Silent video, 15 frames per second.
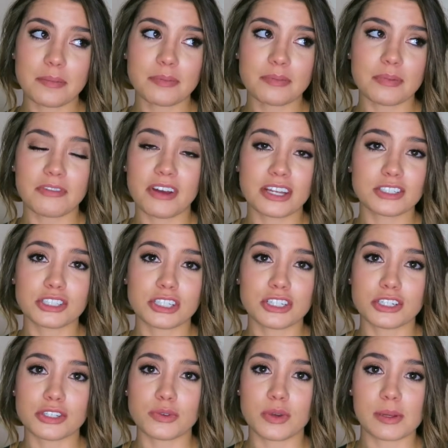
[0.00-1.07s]
up
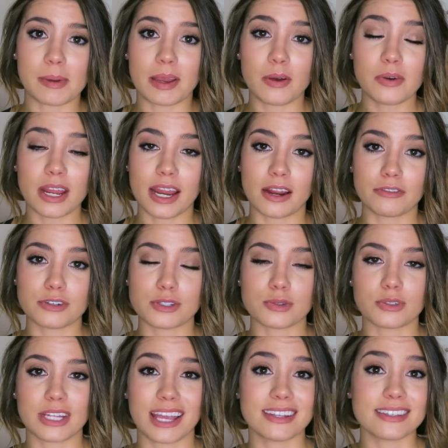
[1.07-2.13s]
eventually just doing my own hair for
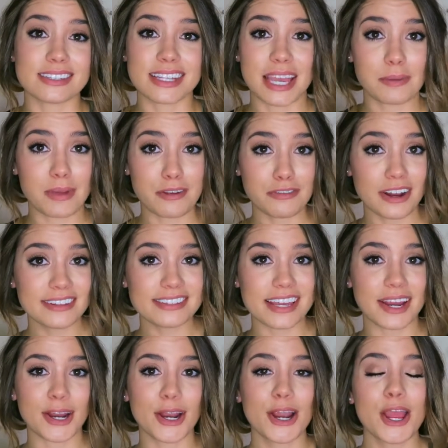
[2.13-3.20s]
school dances and my friend's
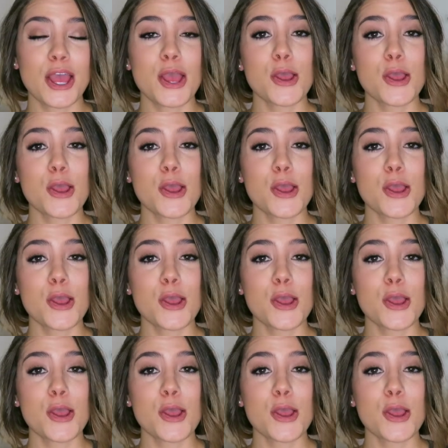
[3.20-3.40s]
hair.